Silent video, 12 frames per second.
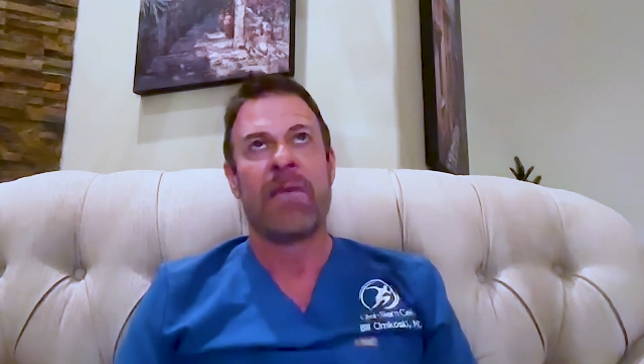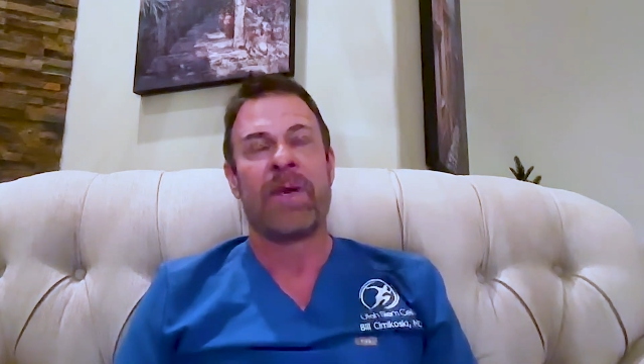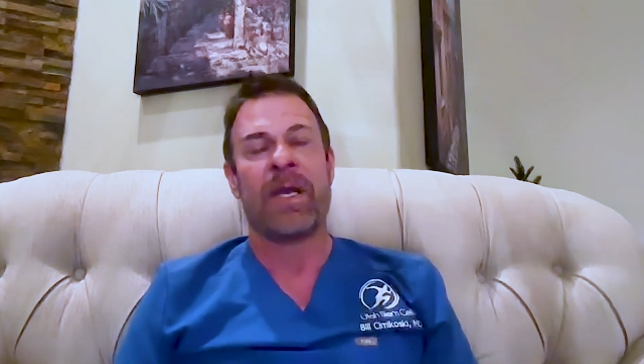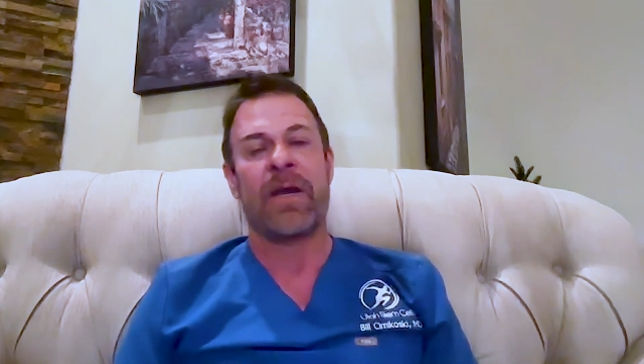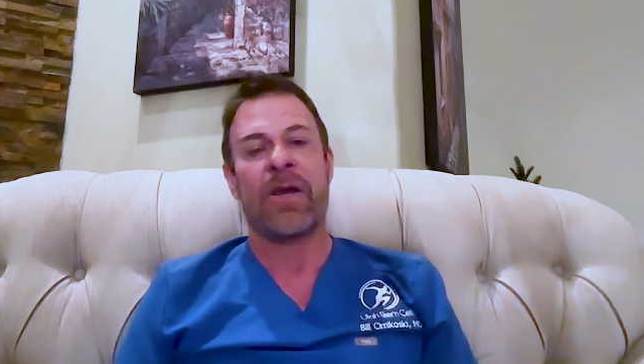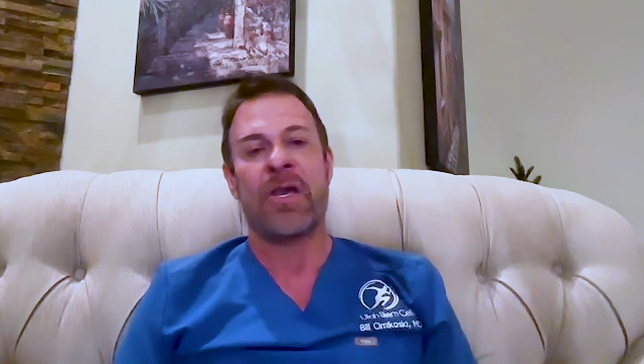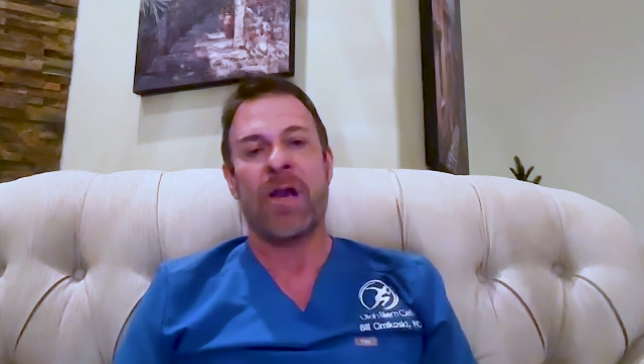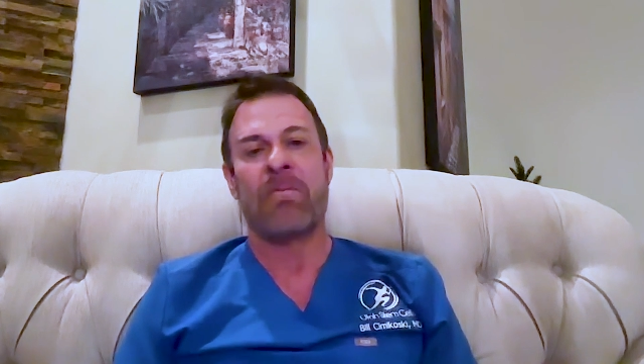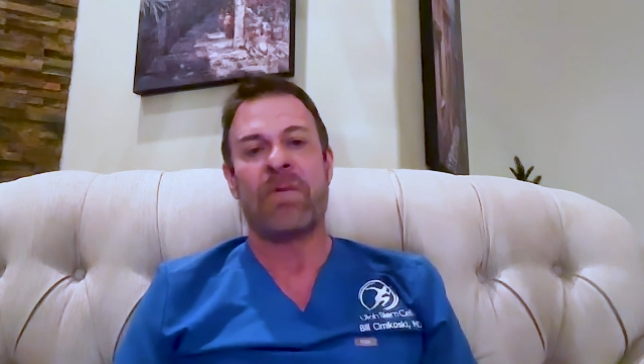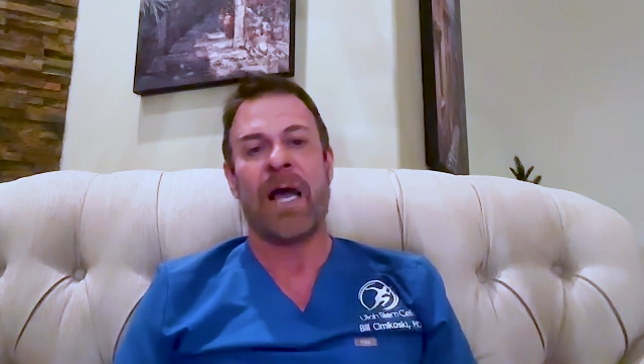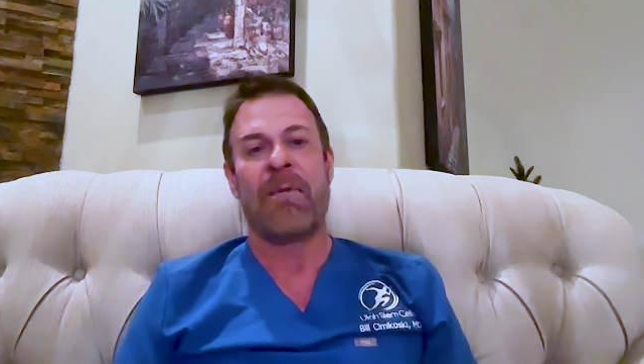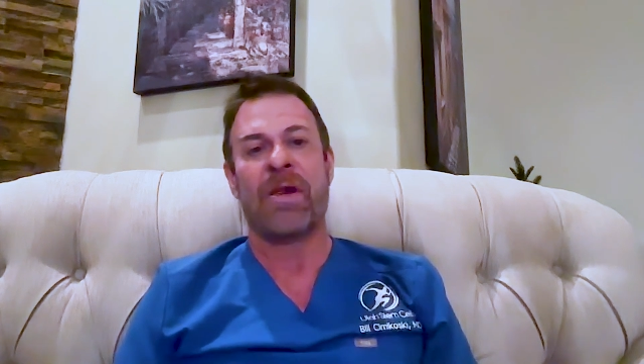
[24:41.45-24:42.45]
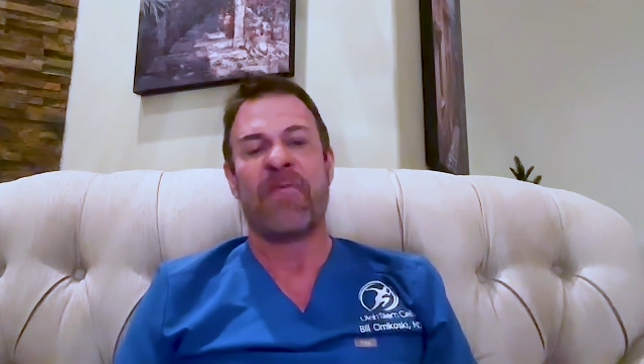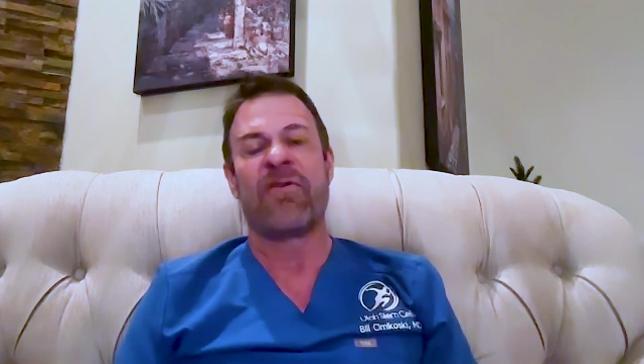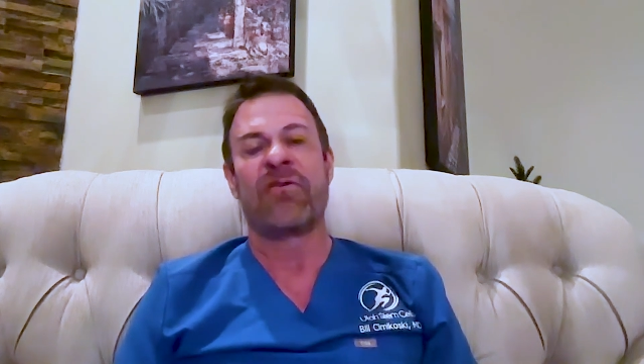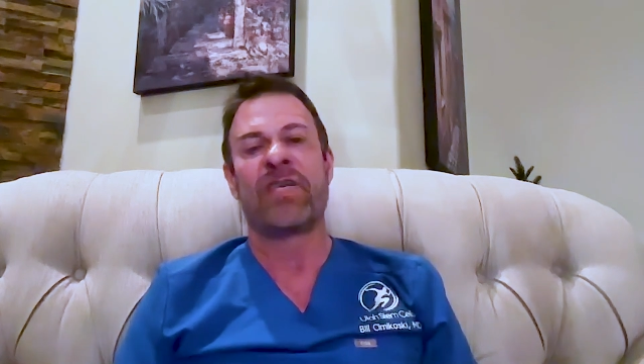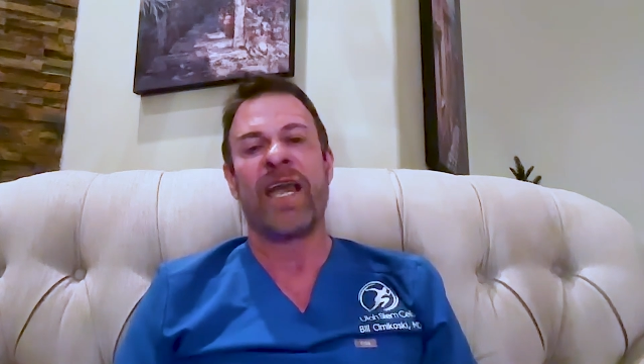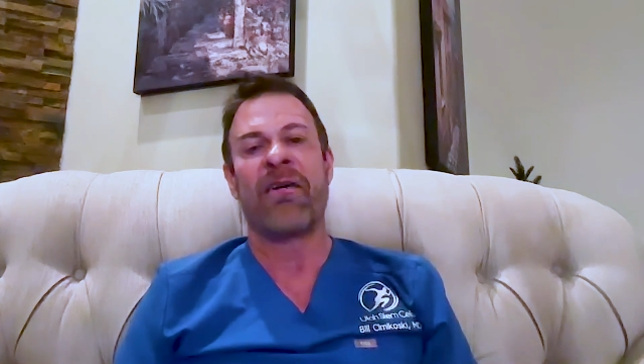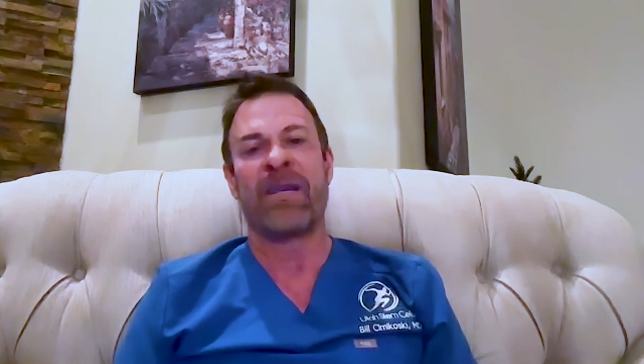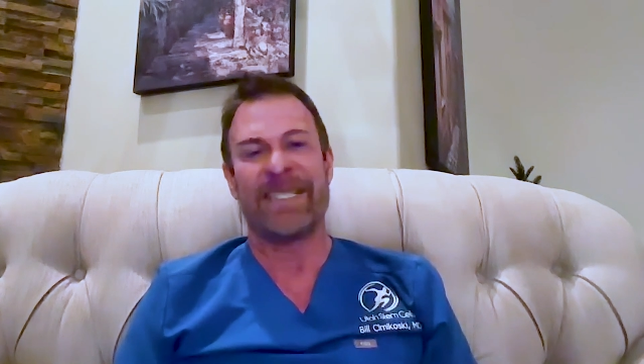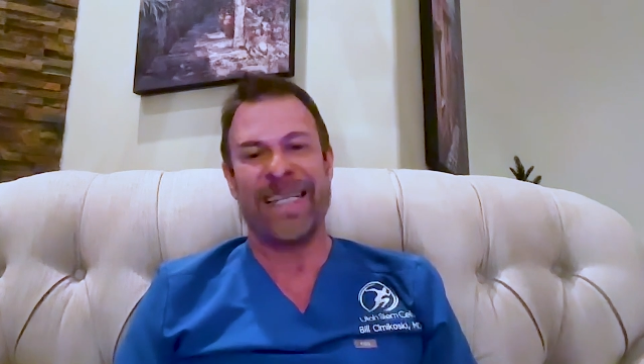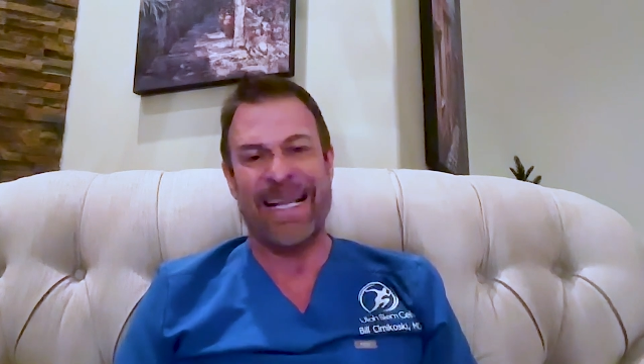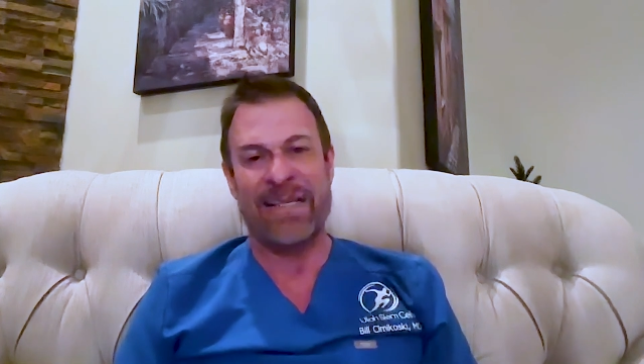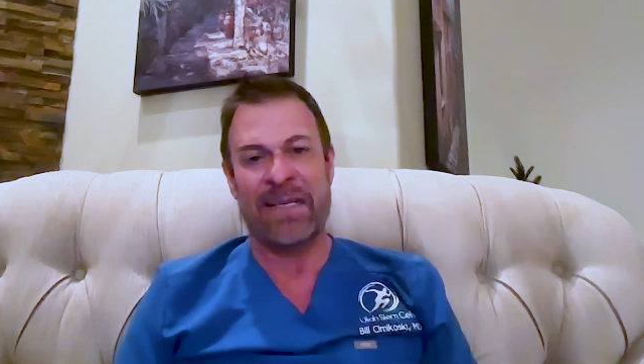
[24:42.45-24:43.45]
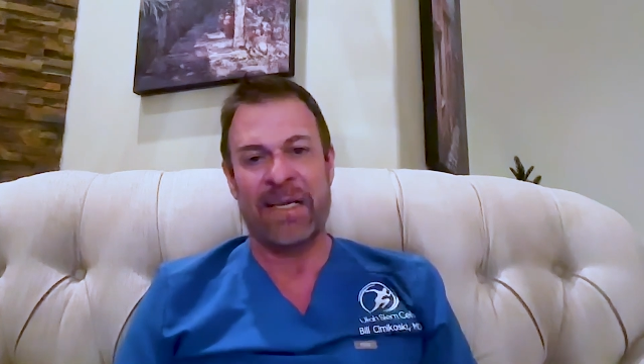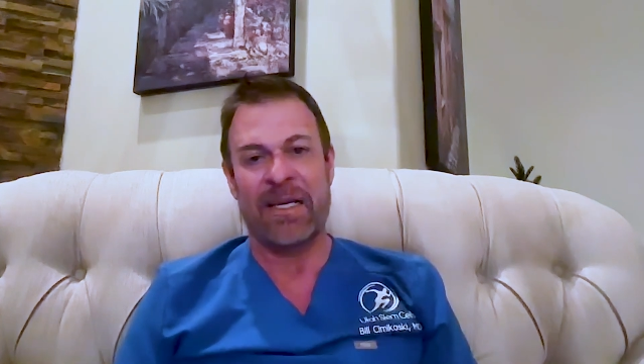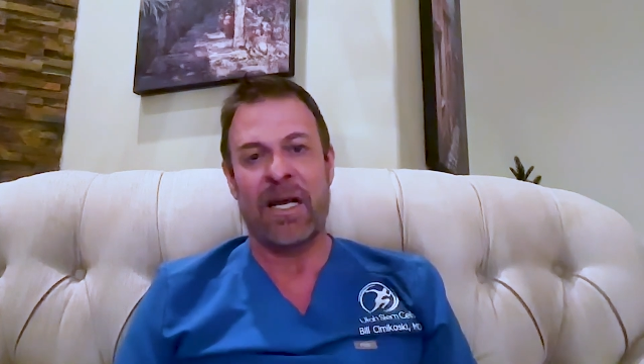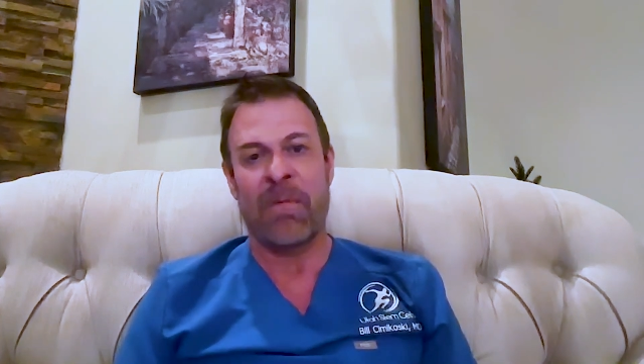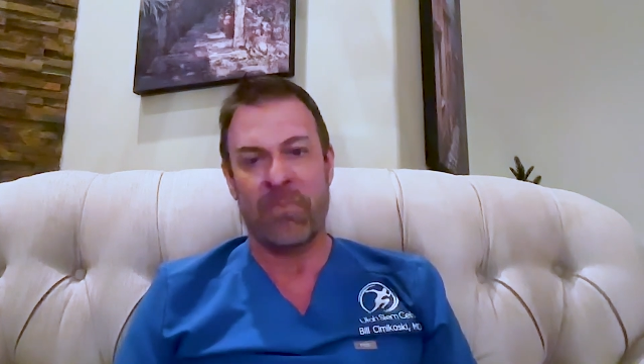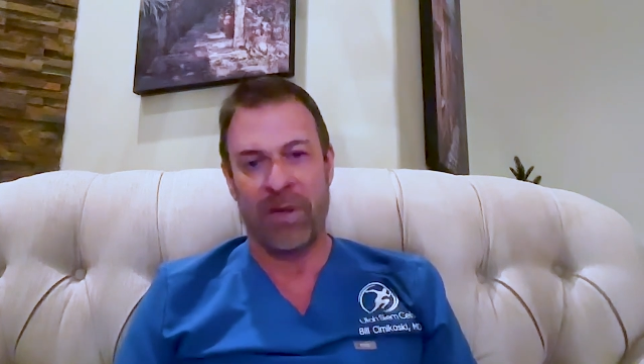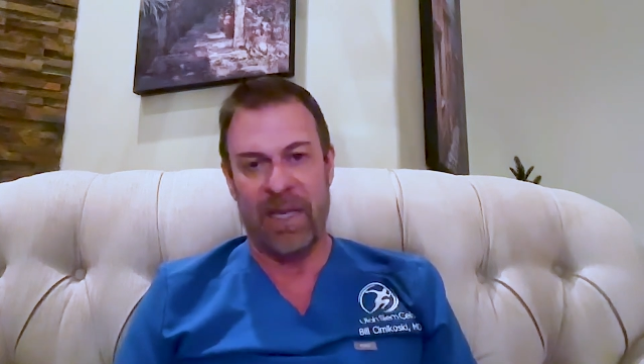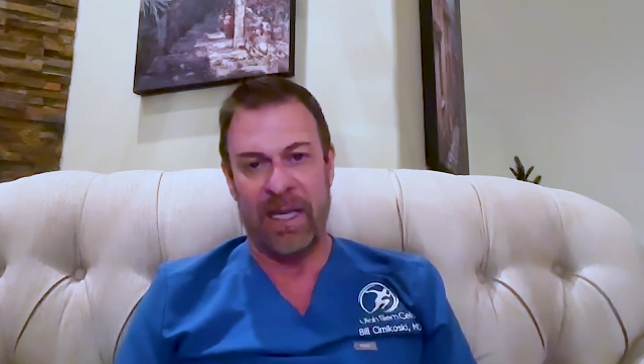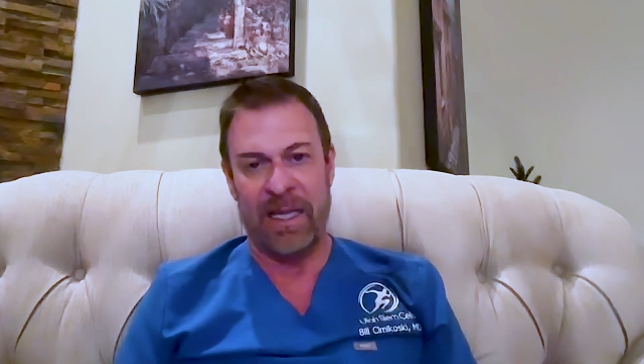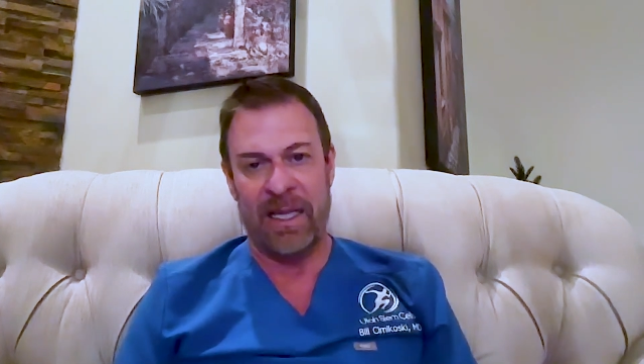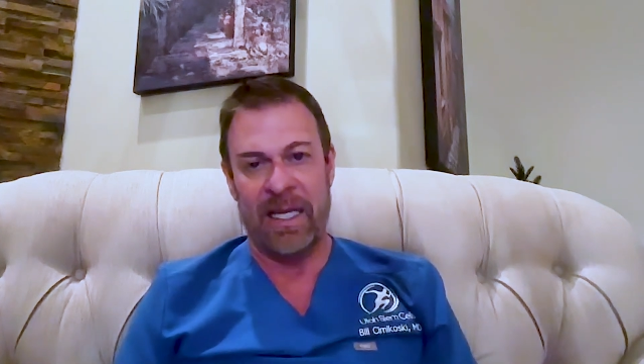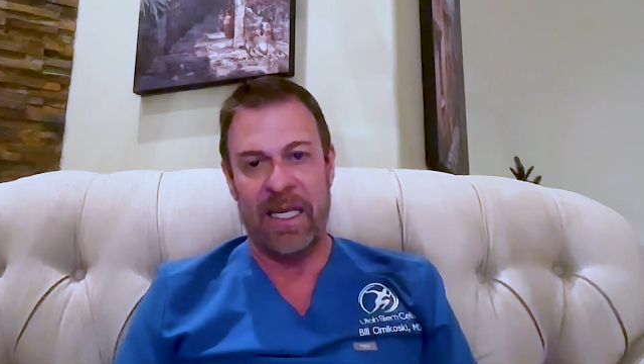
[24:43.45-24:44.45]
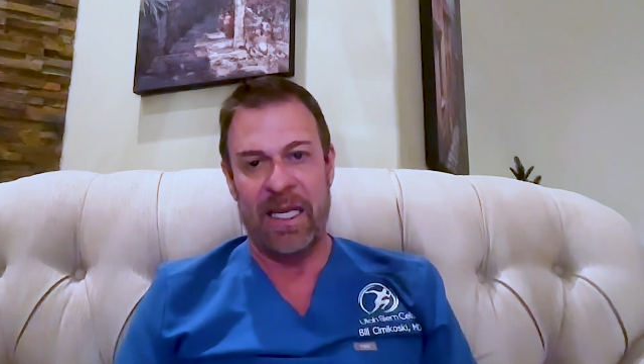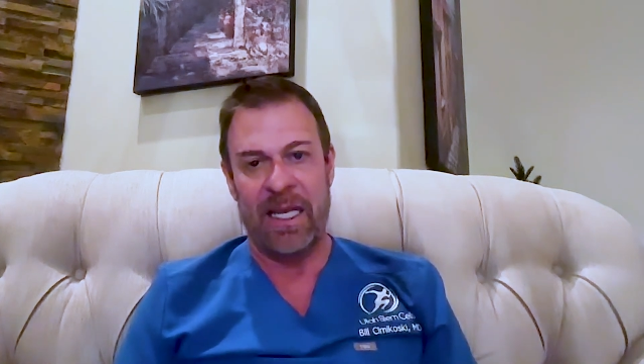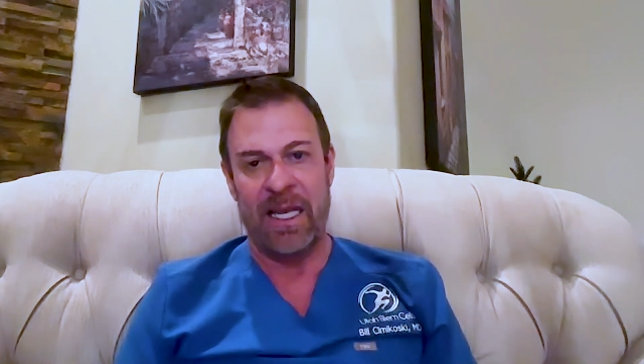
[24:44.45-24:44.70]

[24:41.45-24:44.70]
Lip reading: because sometimes if you tear a tendon completely,